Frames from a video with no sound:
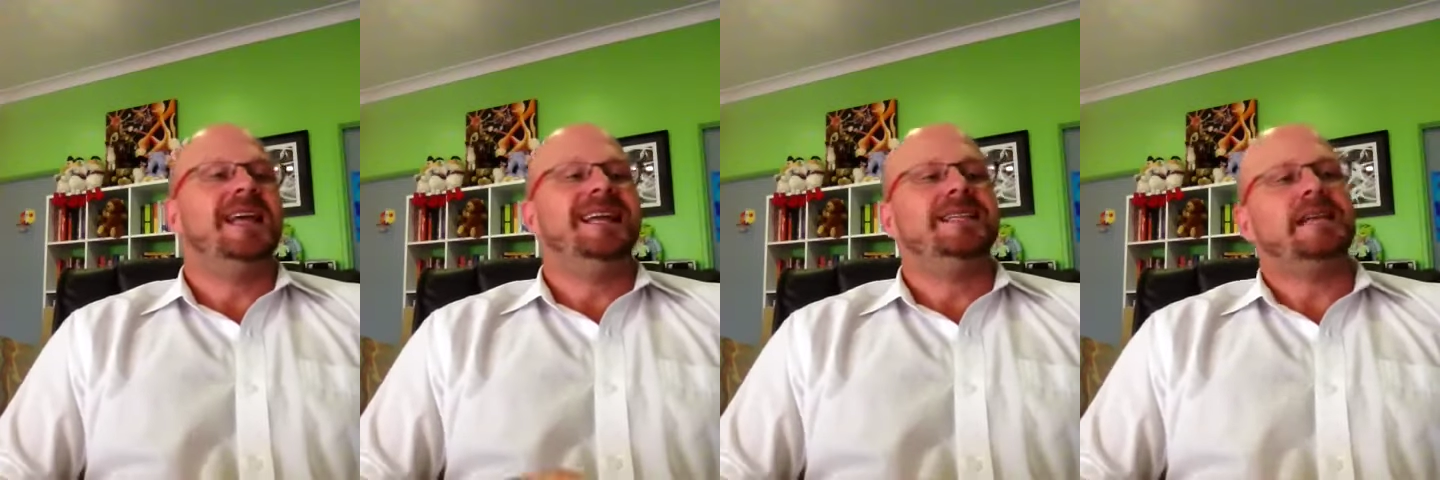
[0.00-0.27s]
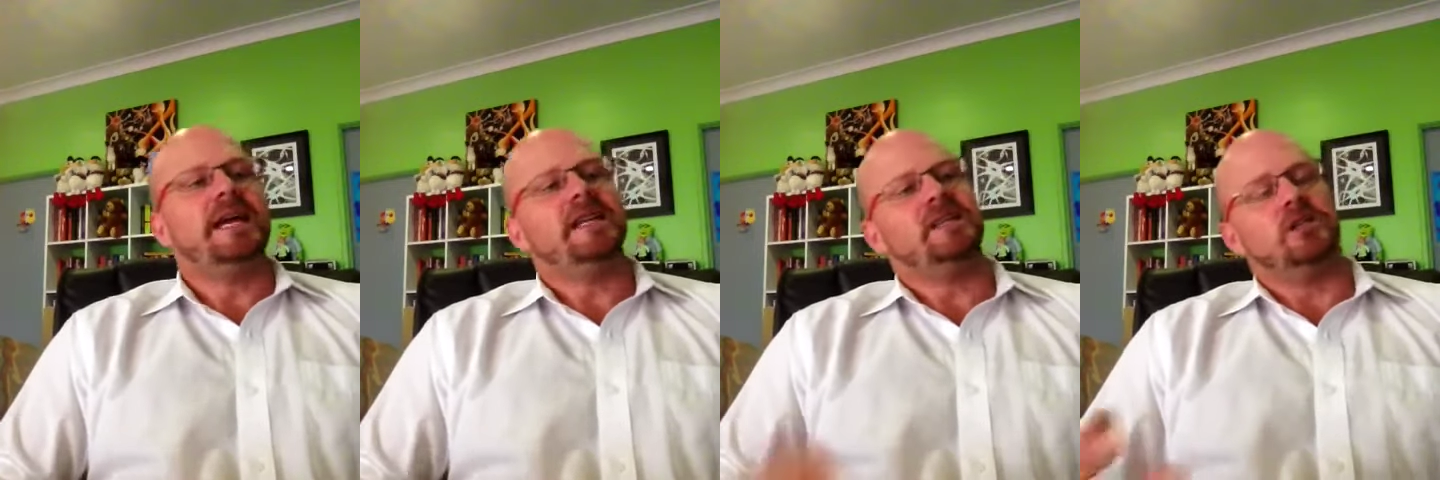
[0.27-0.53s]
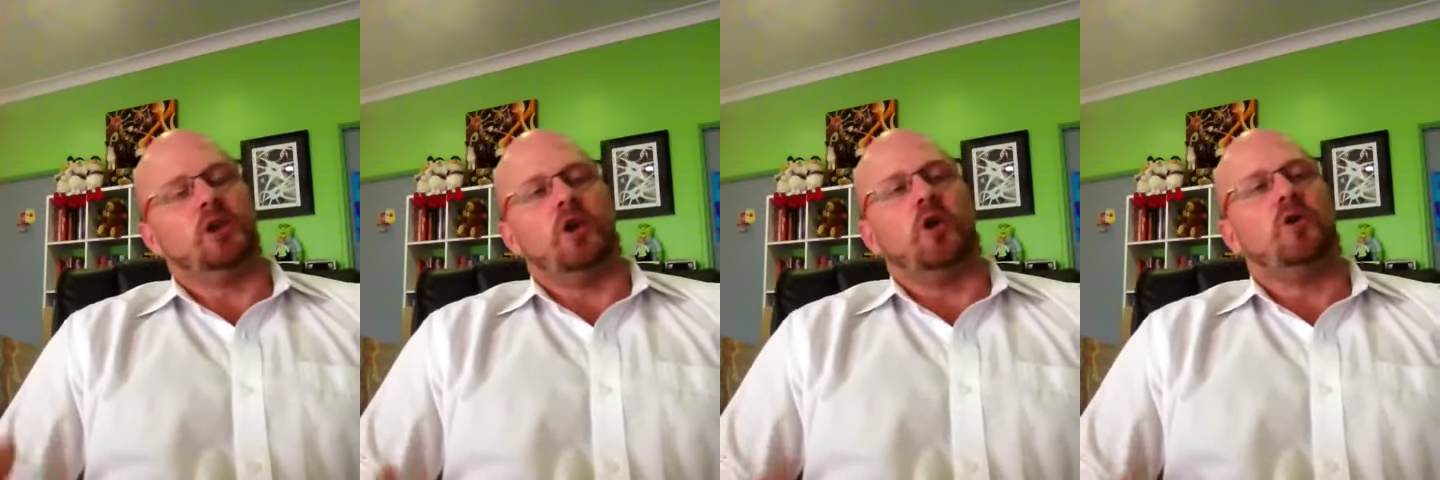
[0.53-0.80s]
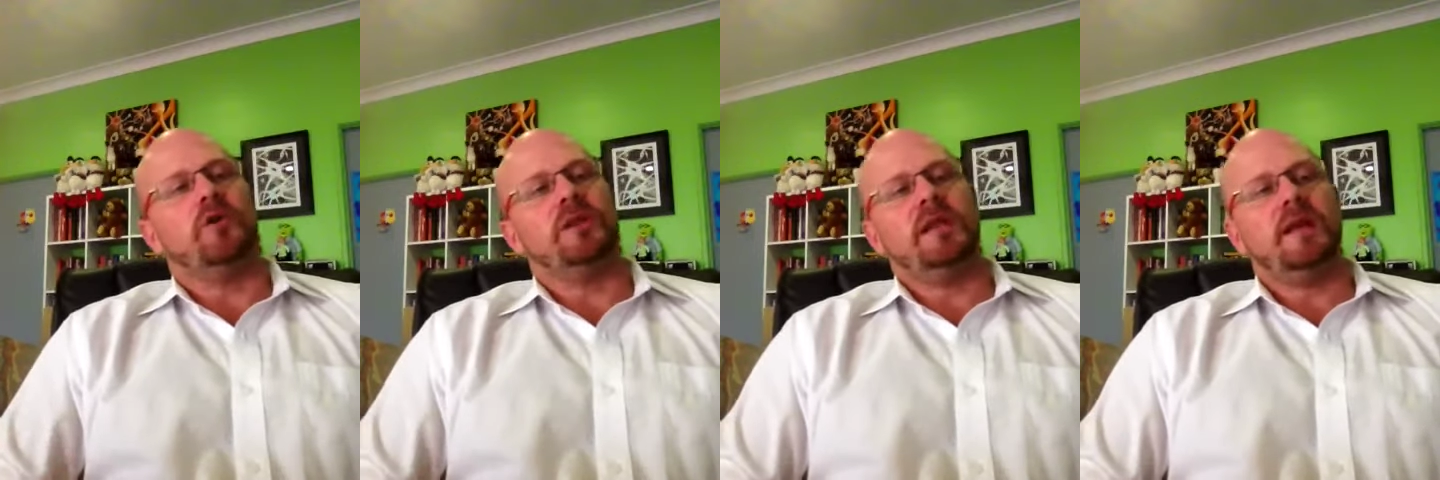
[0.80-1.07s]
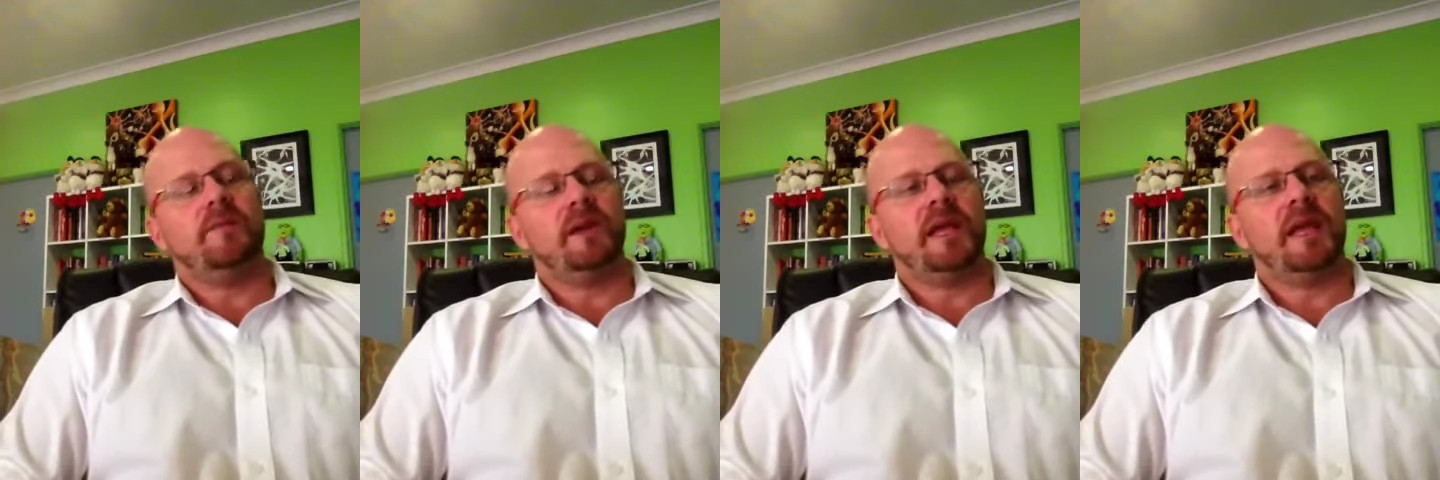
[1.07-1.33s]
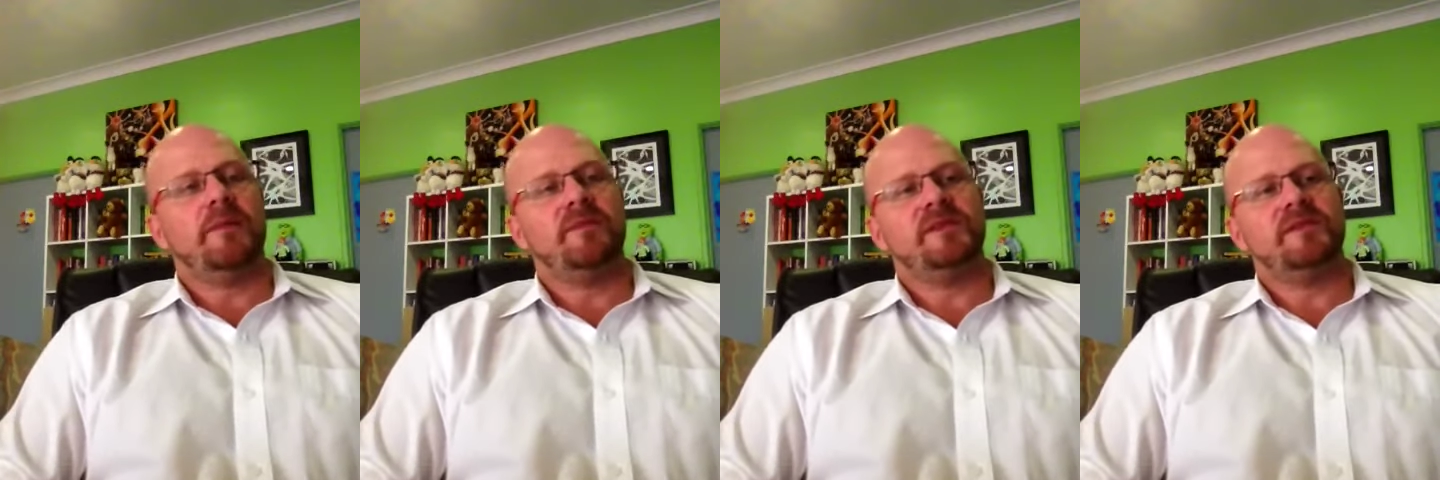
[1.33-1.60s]
It takes longer in the
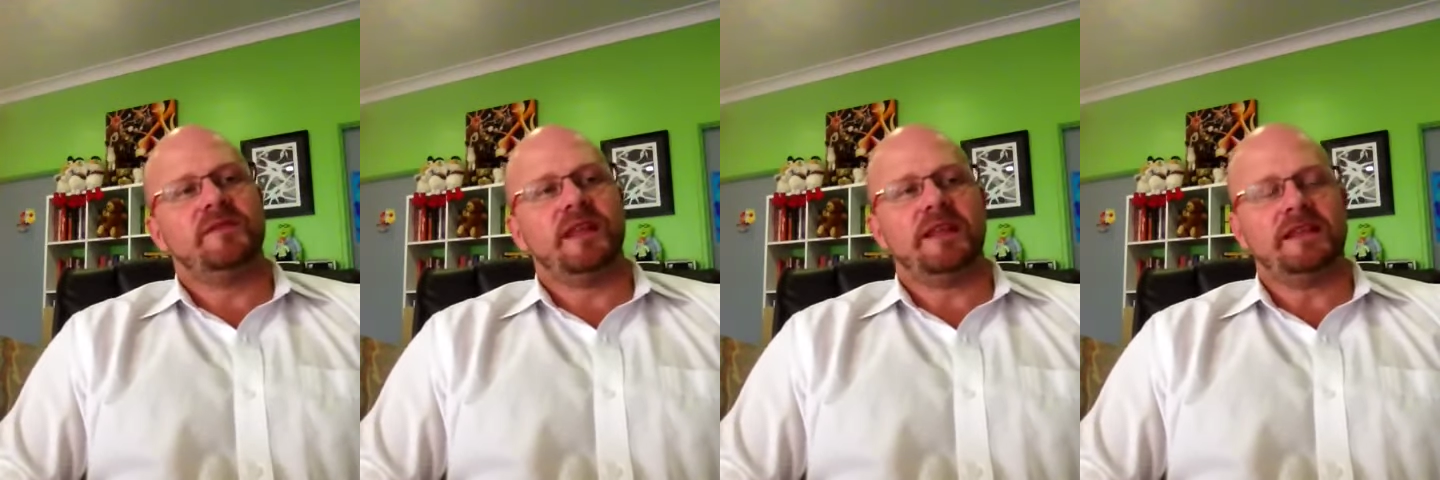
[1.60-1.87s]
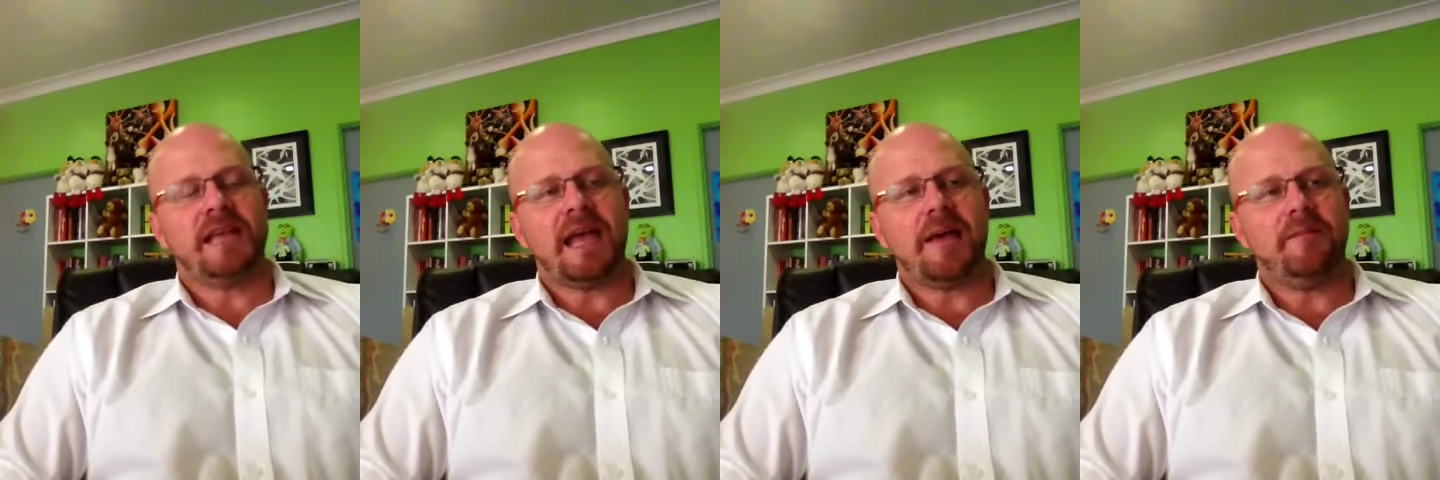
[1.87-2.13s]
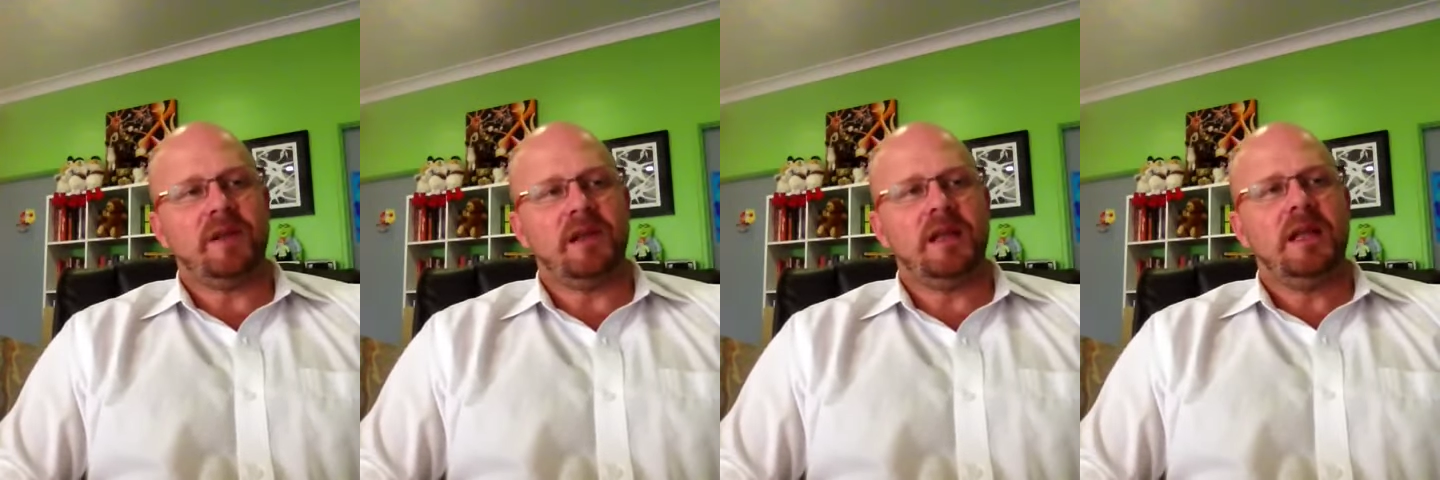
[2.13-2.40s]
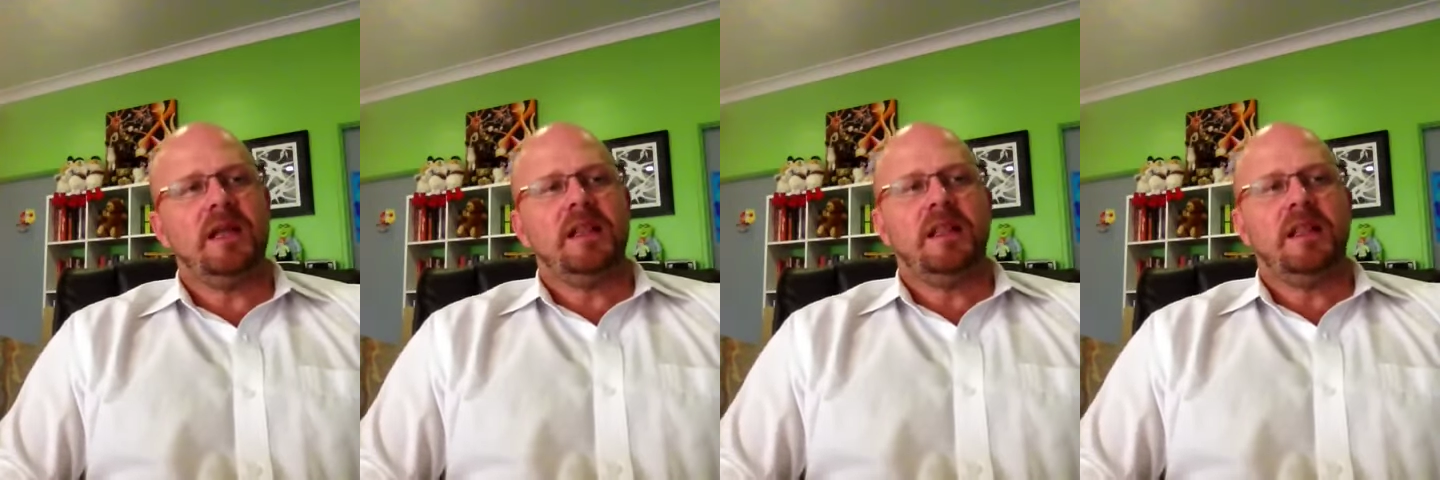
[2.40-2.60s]
hippocampus for that to happen.